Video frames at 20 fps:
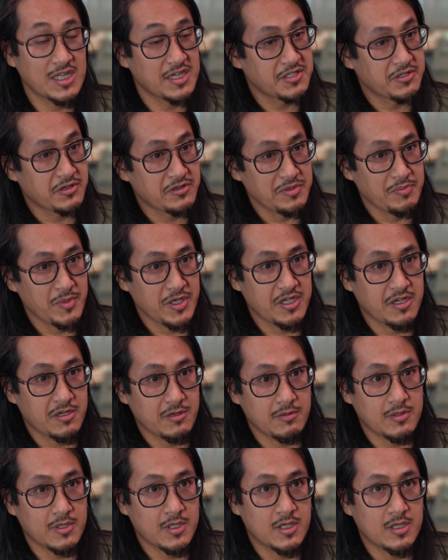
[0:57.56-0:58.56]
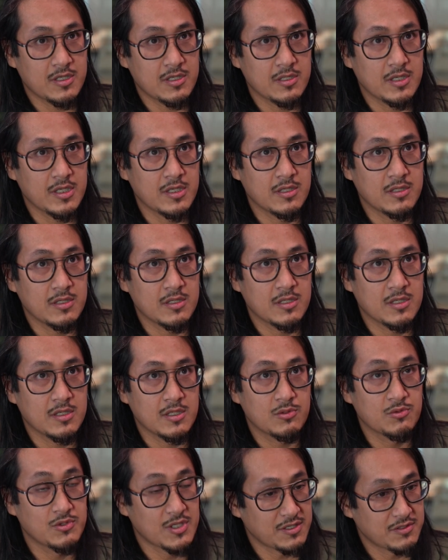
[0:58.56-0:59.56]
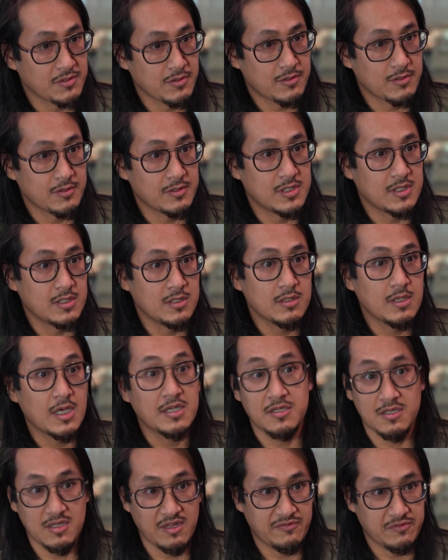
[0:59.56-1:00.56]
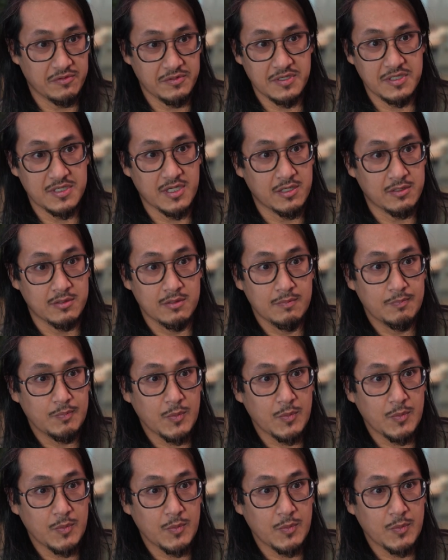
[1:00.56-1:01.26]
I started my career in 2013 as a level designer.